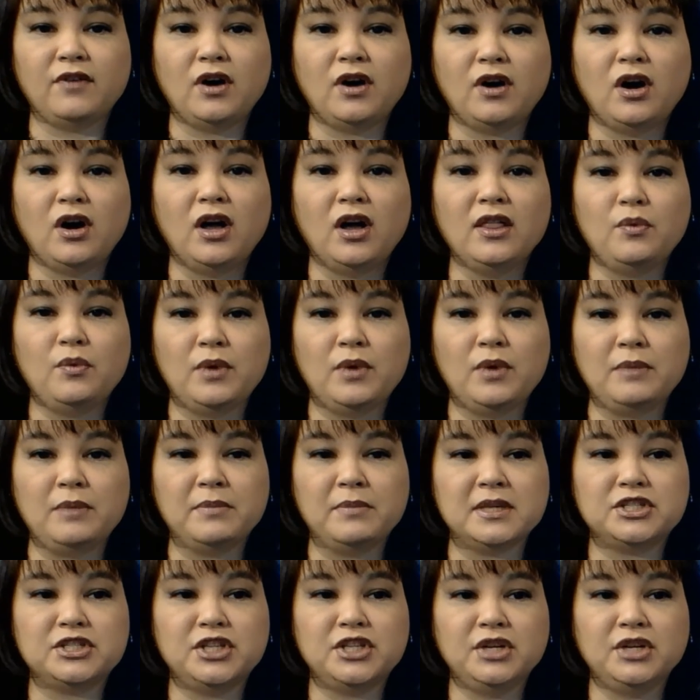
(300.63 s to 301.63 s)
All that one
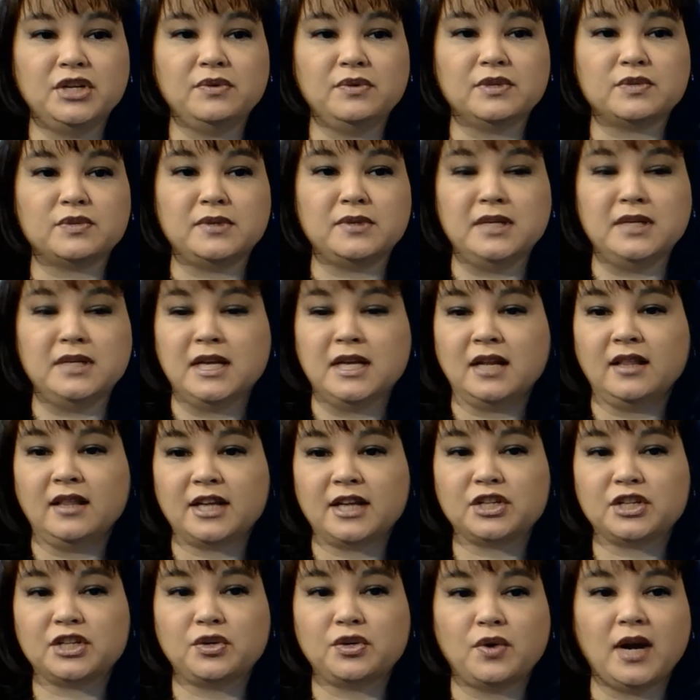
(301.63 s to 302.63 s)
must do is
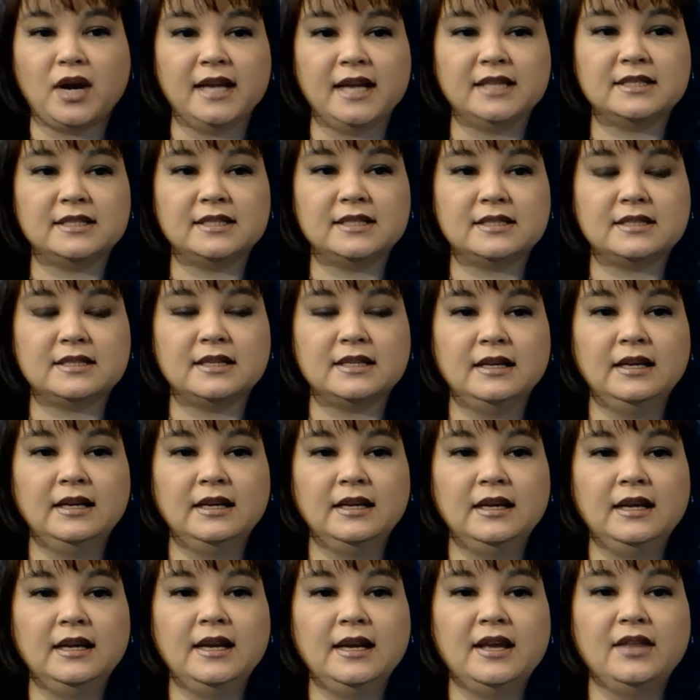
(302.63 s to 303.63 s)
neglect Christ,
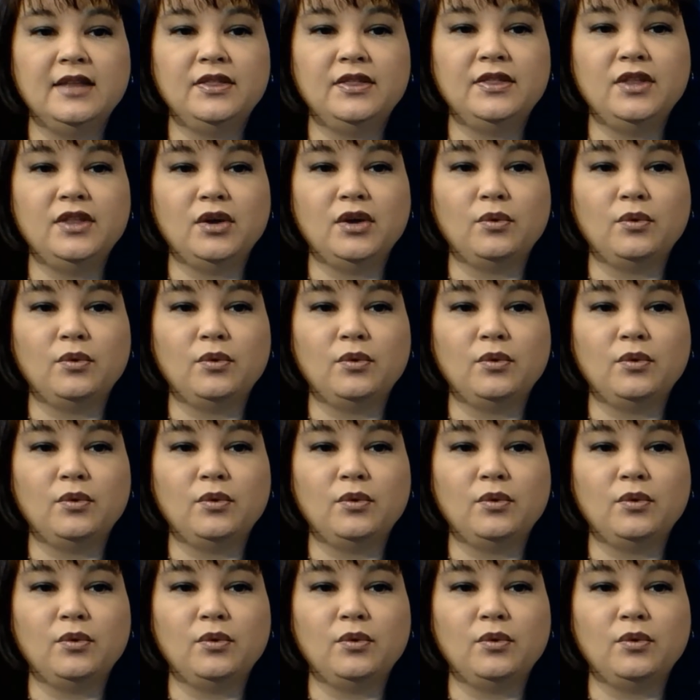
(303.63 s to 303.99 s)
the